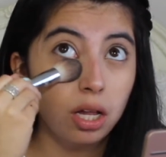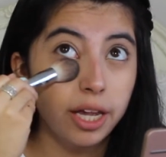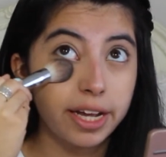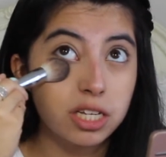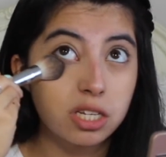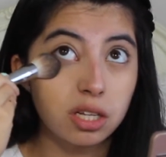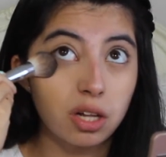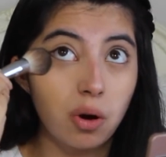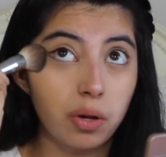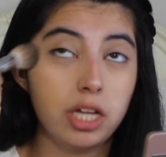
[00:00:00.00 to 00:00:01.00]
like
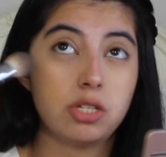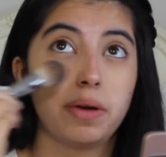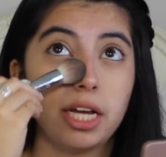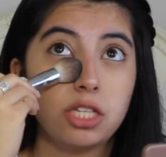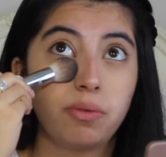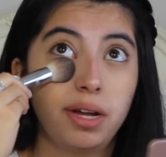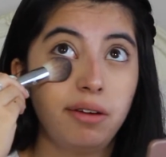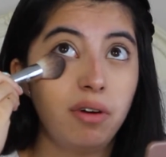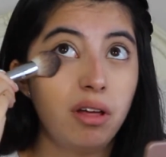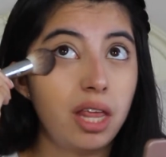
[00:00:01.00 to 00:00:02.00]
slowly, so it gets rid
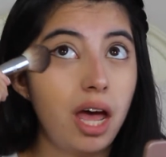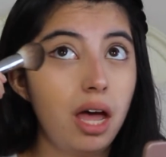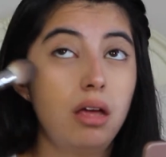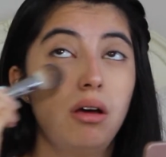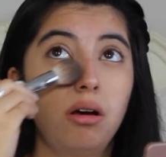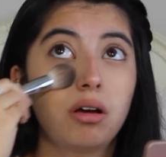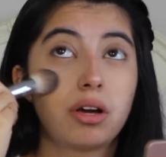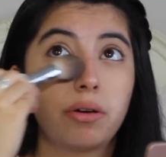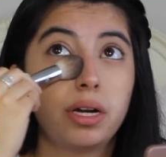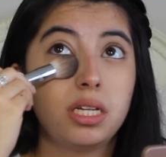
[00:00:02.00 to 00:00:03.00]
of all that
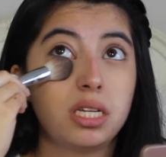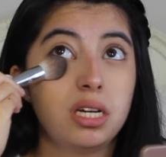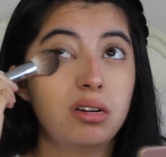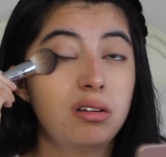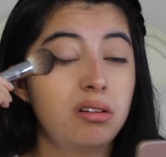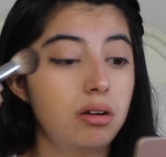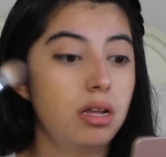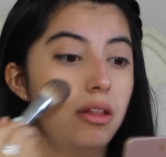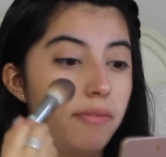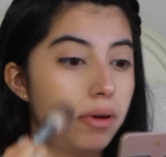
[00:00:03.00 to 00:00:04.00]
creasing
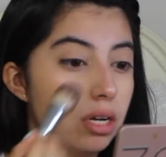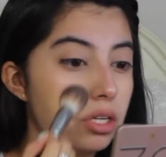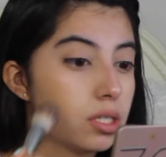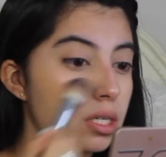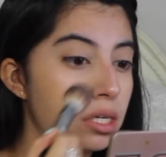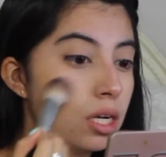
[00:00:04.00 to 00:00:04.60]
in the foundation.